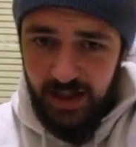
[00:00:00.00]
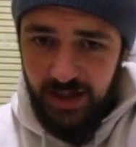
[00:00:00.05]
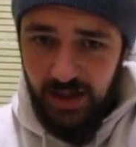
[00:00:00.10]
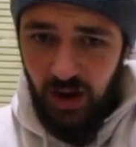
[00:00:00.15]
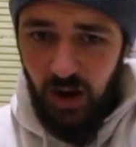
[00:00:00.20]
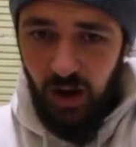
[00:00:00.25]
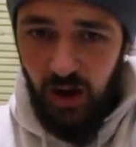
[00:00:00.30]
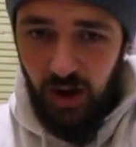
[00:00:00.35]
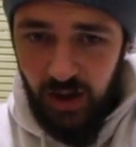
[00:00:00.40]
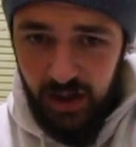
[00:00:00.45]
is
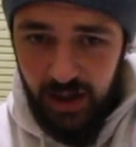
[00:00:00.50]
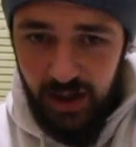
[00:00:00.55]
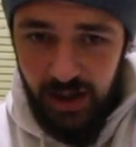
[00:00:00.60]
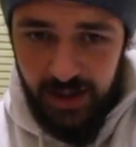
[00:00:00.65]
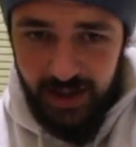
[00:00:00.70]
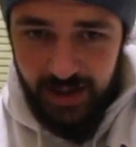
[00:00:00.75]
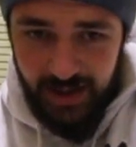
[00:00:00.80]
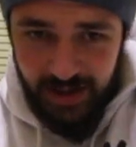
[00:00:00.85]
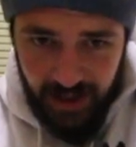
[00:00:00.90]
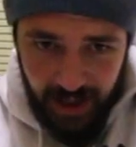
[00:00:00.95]
on
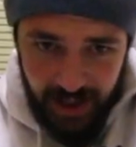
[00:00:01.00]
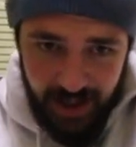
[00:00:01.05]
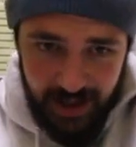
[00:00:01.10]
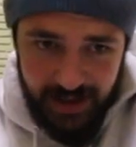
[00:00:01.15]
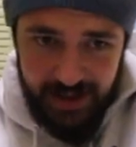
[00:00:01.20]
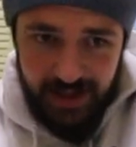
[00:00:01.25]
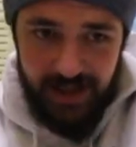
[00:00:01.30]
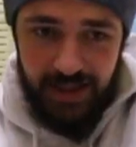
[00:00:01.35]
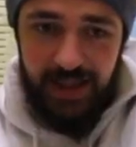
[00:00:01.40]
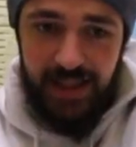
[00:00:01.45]
the
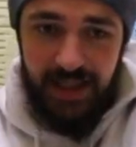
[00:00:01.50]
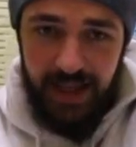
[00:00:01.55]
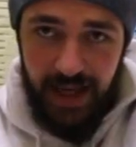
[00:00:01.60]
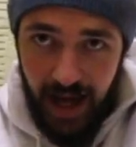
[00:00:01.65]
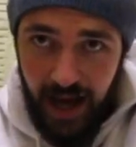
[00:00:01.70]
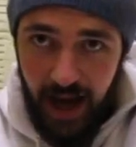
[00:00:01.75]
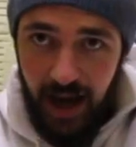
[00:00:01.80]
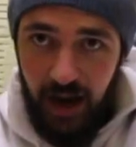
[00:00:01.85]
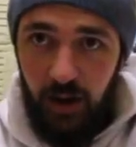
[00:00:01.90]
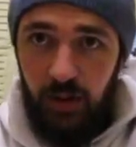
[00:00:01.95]
site
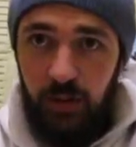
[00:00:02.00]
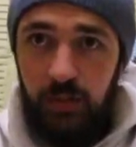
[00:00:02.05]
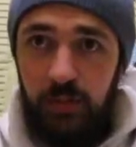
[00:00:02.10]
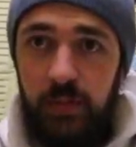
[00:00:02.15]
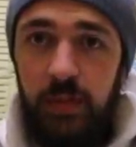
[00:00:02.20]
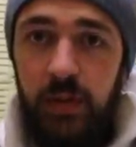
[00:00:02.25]
now.